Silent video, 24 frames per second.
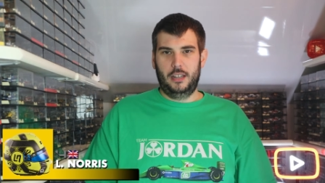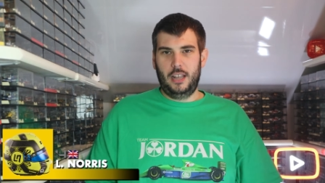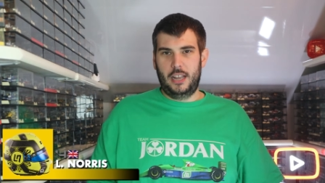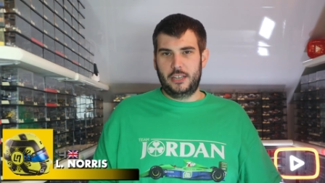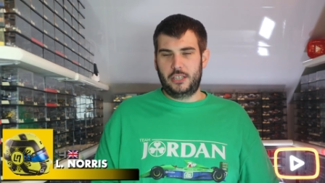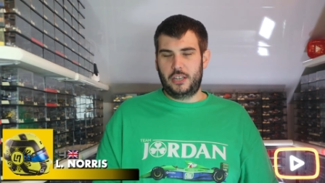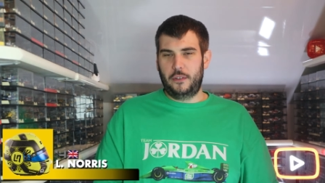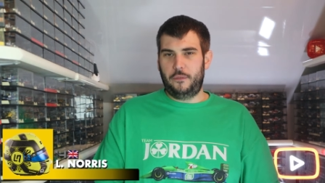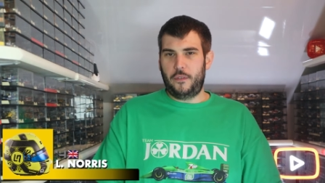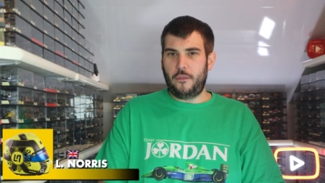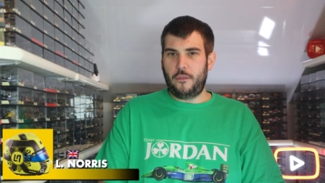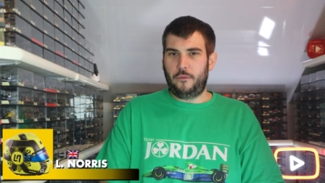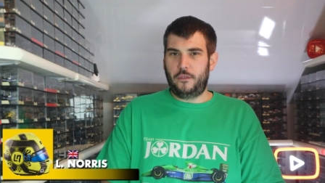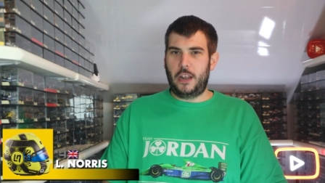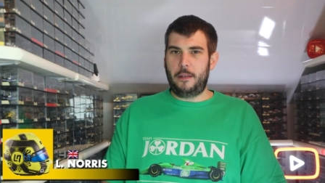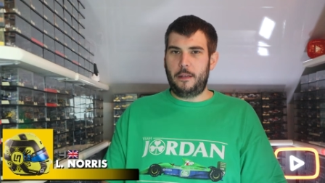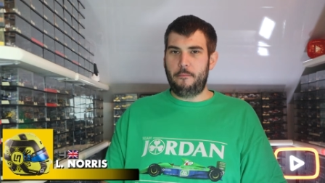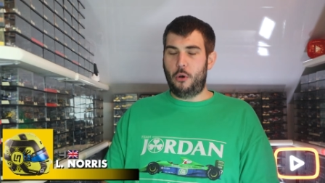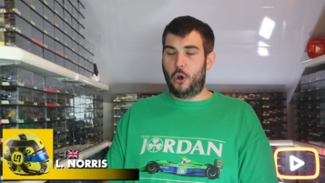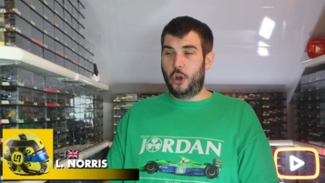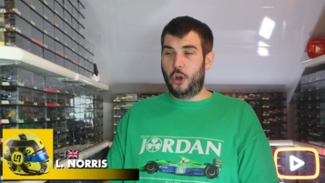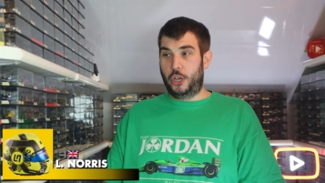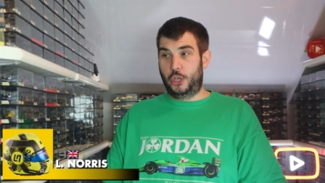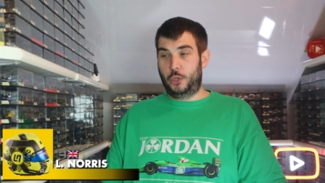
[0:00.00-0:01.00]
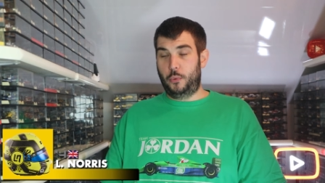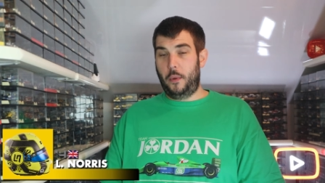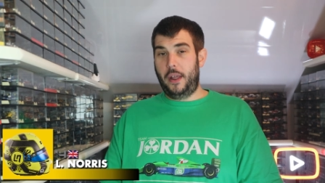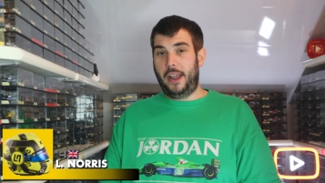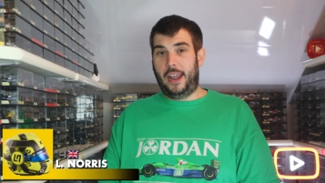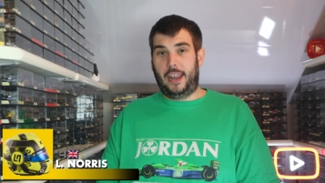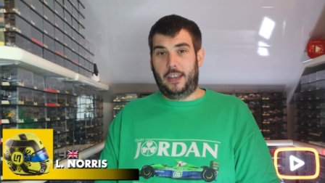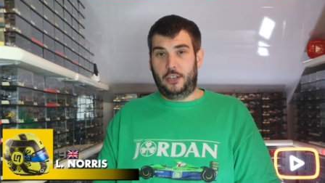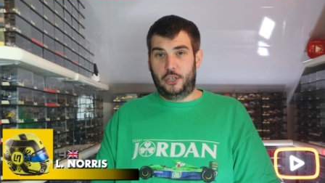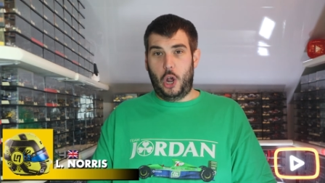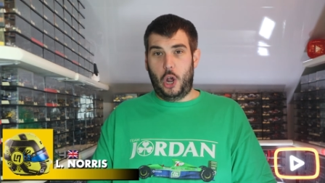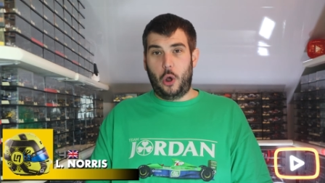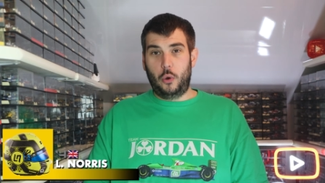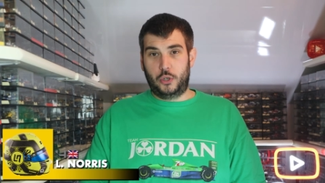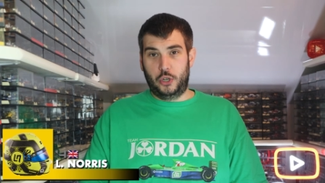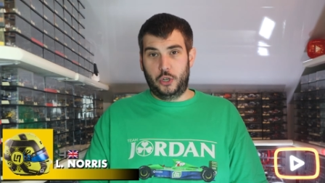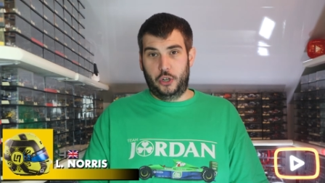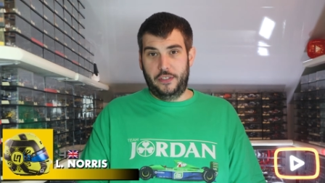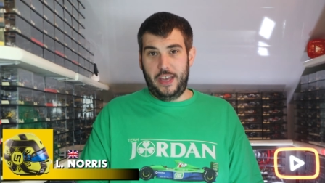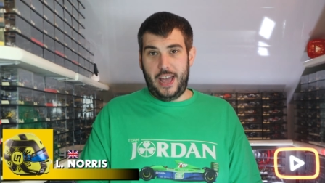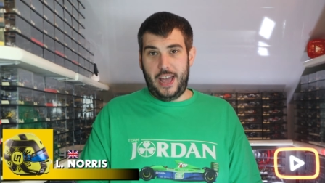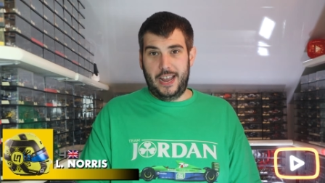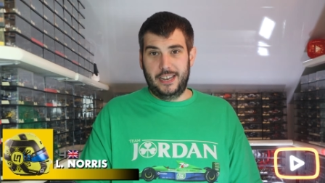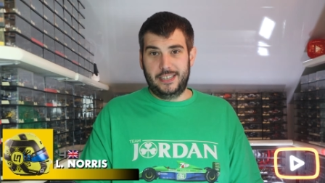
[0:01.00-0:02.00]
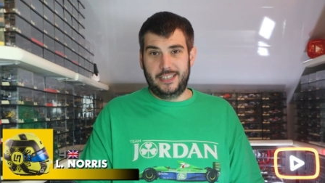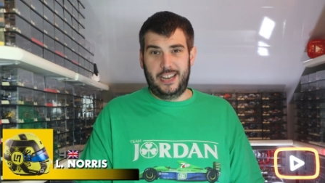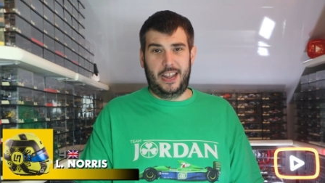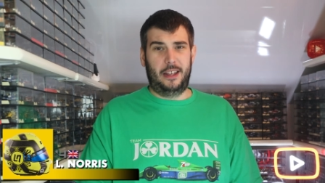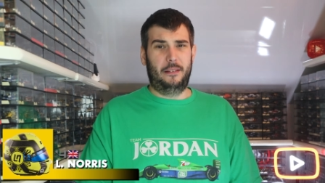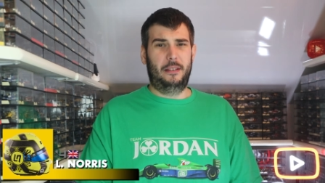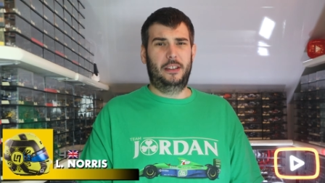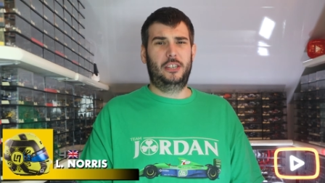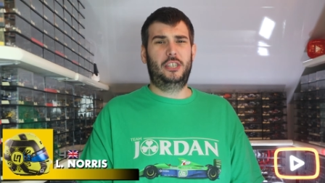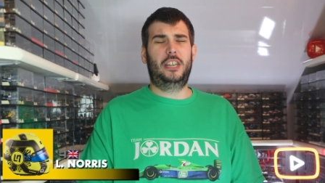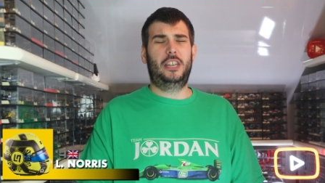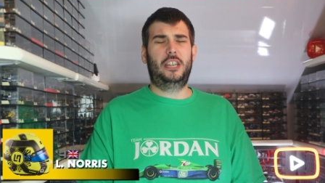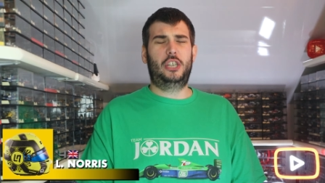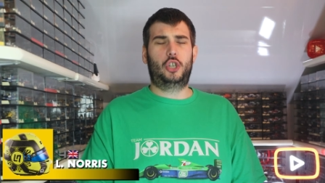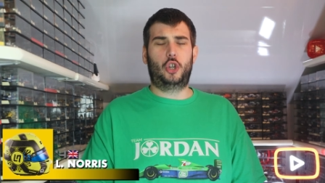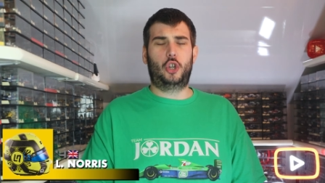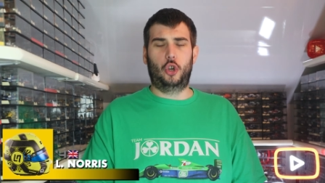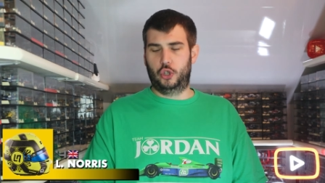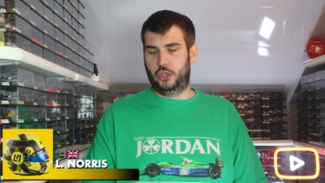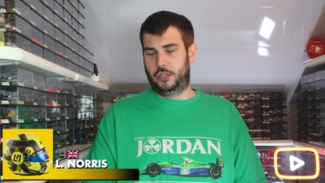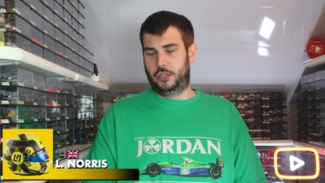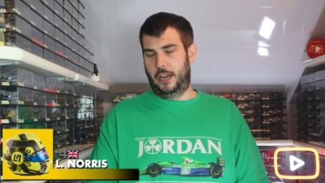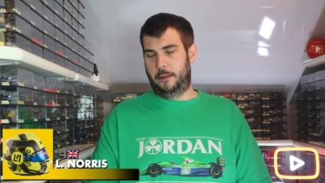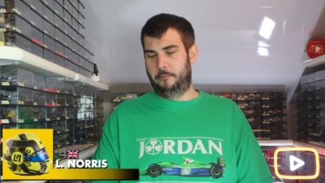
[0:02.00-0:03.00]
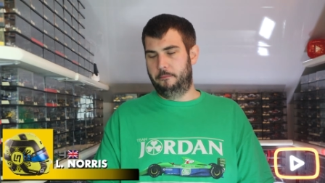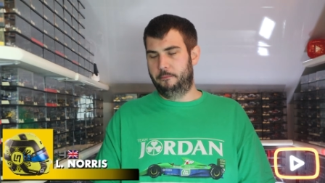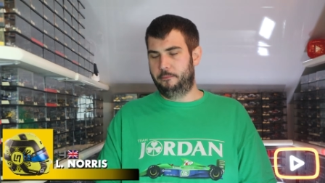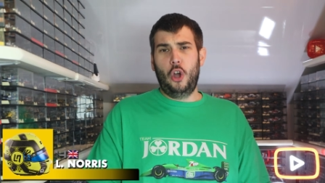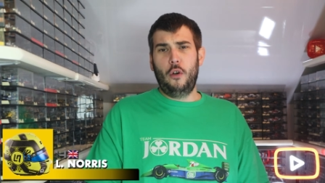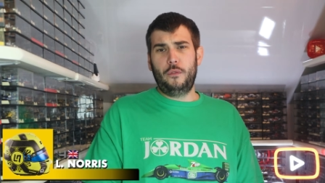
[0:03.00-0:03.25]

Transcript: It's a 15-point swing in total, that, isn't it? It's disgusting.